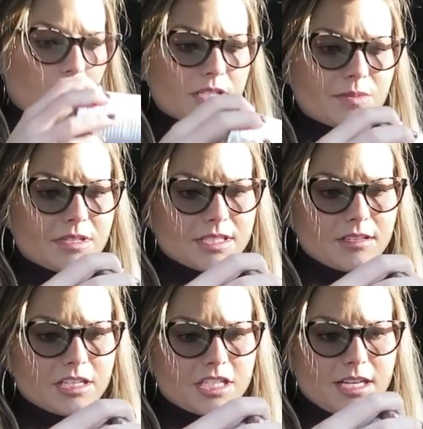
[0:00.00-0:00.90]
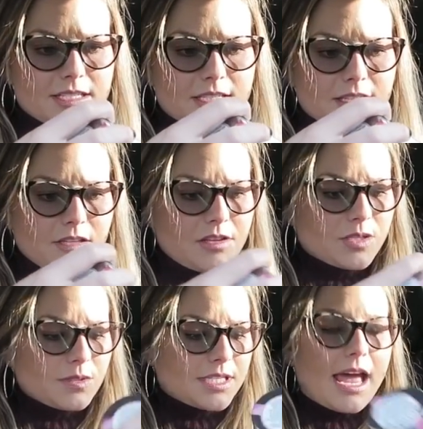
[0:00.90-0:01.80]
Oh, it smells delicious. So
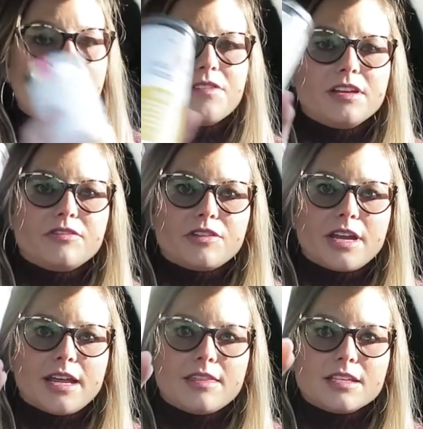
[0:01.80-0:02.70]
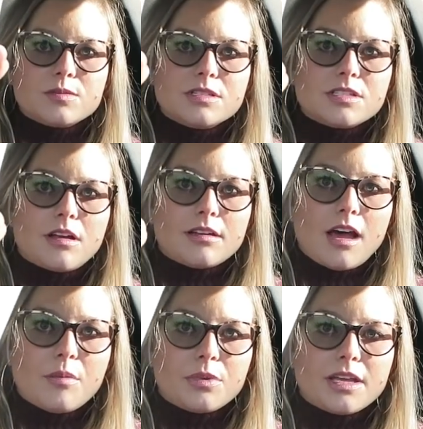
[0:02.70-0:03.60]
this one's caffeine free, and this one is called
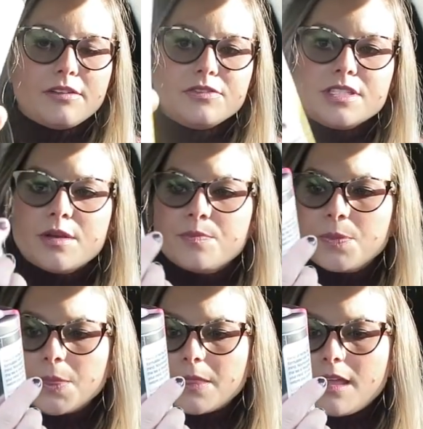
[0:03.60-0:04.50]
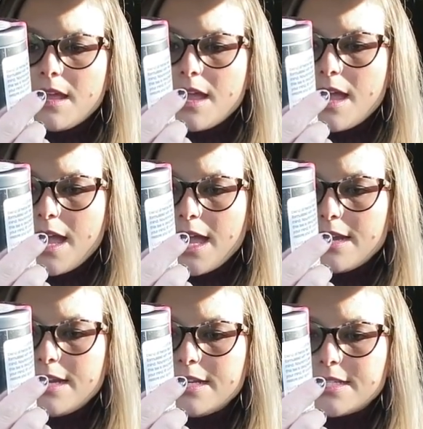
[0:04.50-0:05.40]
Uplift.
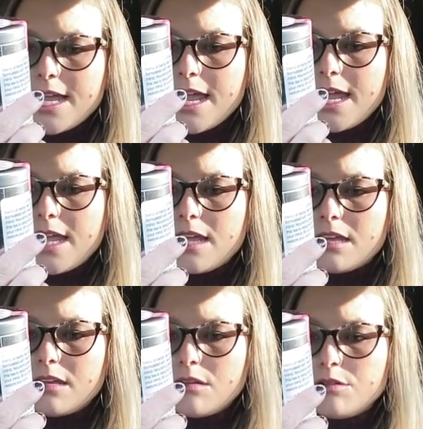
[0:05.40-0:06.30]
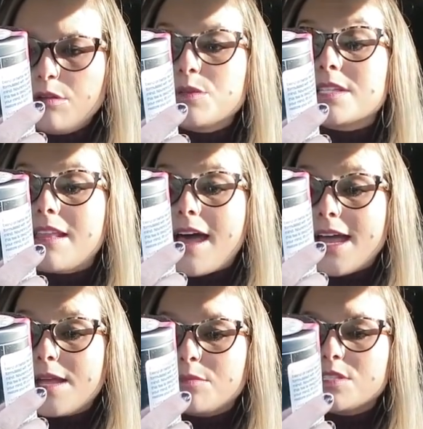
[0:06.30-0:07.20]
And it is a, oh, it's
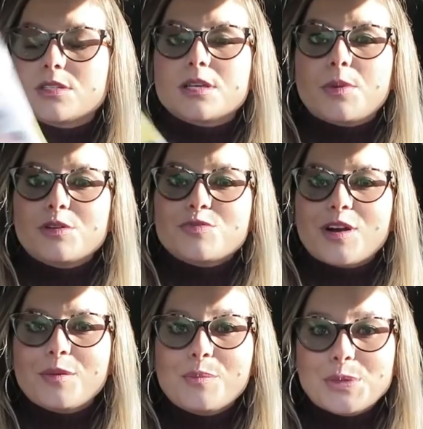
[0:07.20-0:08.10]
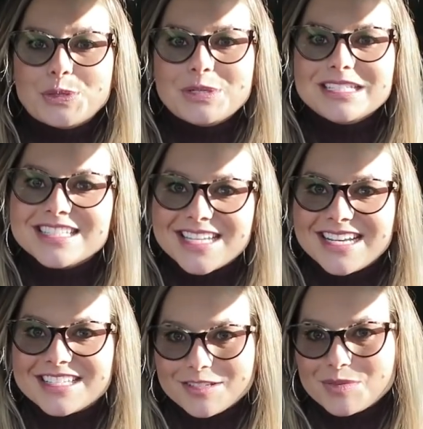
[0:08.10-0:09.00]
lime. So it's a postpartum mood
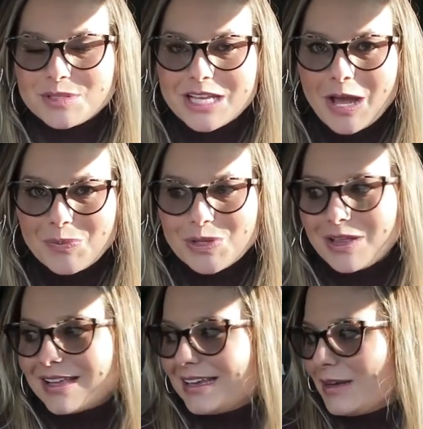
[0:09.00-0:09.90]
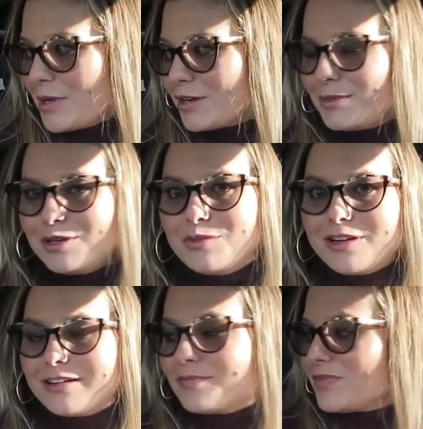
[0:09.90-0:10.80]
tea. So it's supposed to help you like get in a better mood when
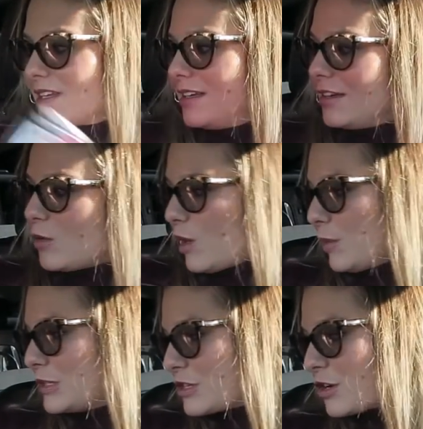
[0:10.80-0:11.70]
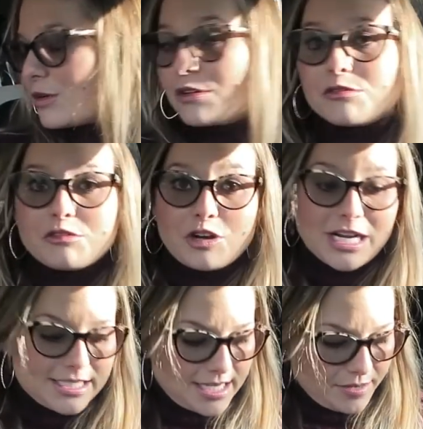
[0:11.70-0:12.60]
your hormones are going
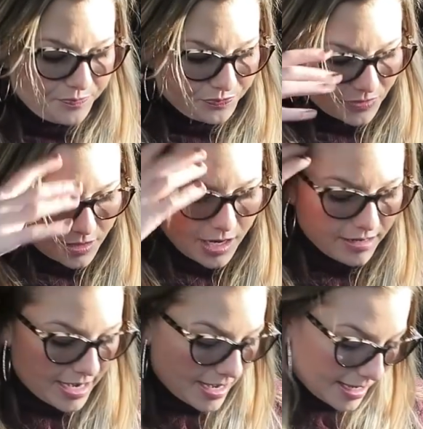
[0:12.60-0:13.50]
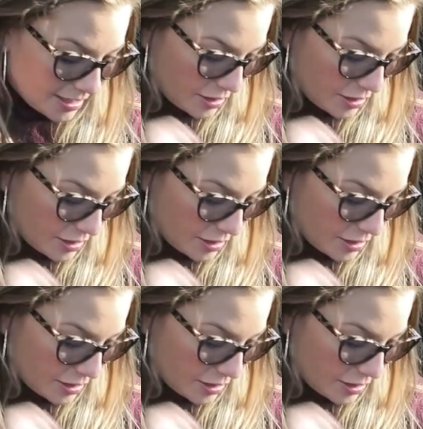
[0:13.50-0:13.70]
crazy. All right, I